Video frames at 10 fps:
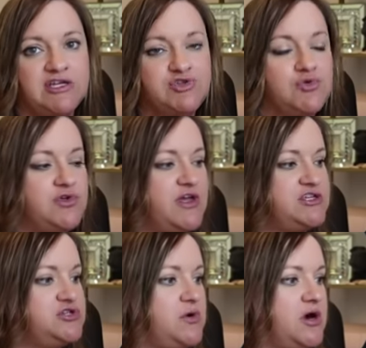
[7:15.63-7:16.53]
tool
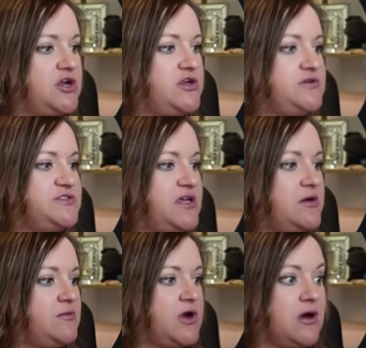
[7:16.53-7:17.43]
that you are
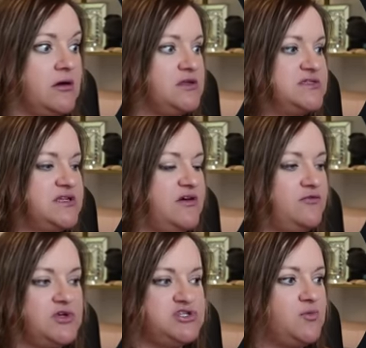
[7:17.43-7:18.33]
using, regardless of
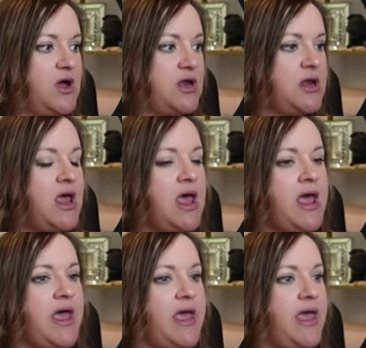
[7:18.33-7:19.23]
which one,
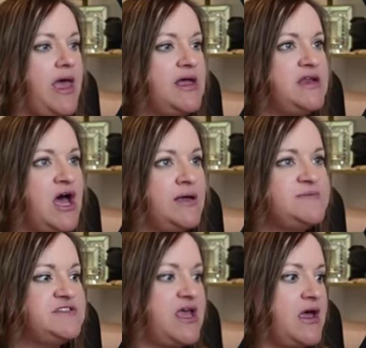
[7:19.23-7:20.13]
and
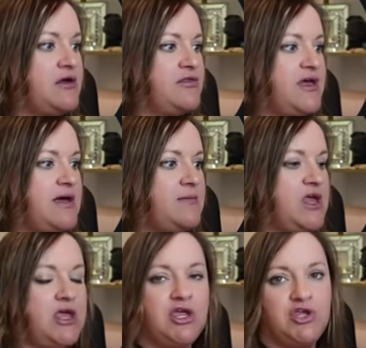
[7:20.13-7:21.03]
upscale them
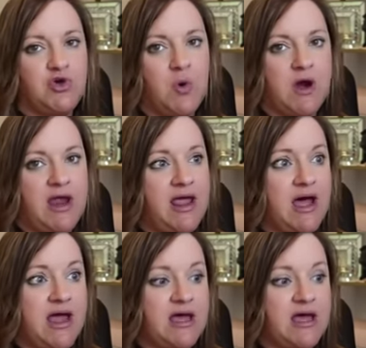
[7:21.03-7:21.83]
in your AI